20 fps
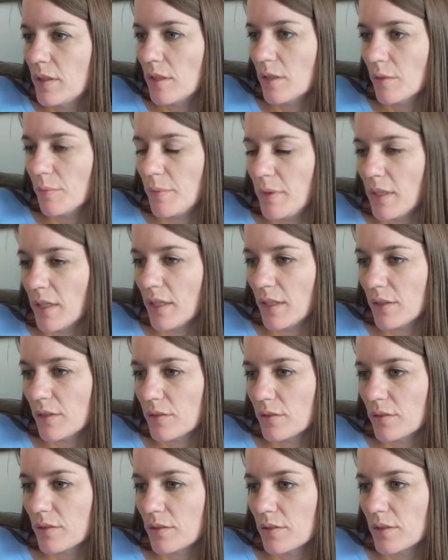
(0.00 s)
It'll be
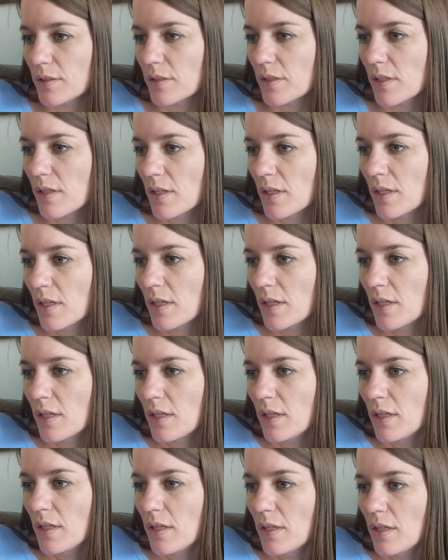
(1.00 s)
nice
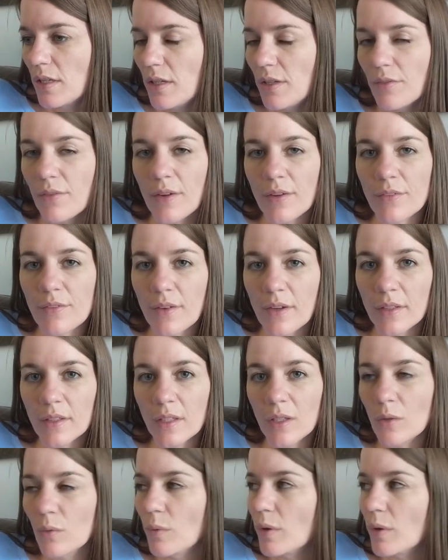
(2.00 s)
if I finally,